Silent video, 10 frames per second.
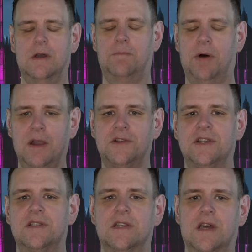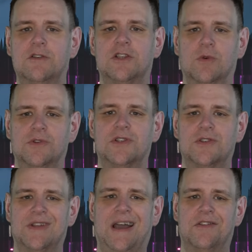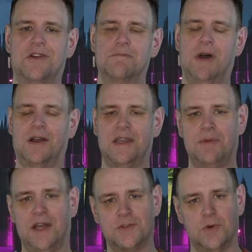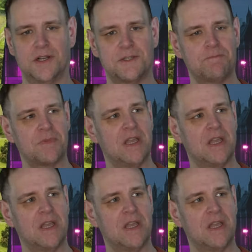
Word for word: Apologies to those who understood how their own marketplace worked.